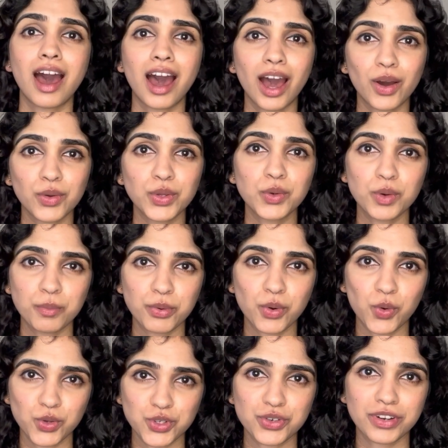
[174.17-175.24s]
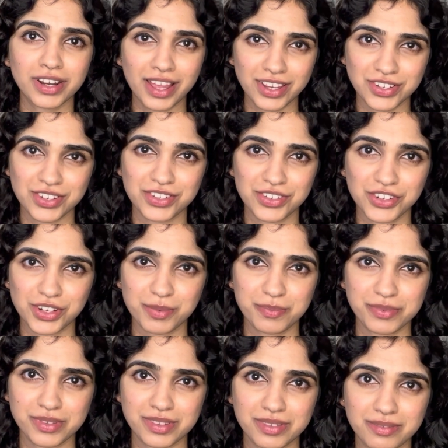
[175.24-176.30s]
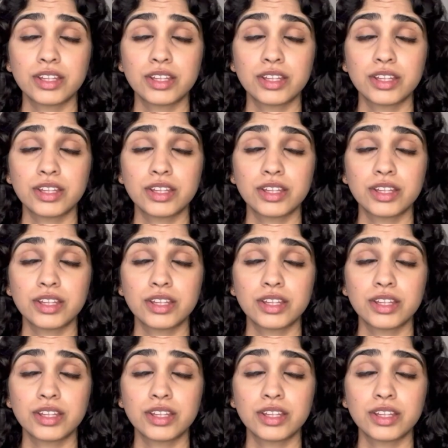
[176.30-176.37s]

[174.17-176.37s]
how you approach relationships.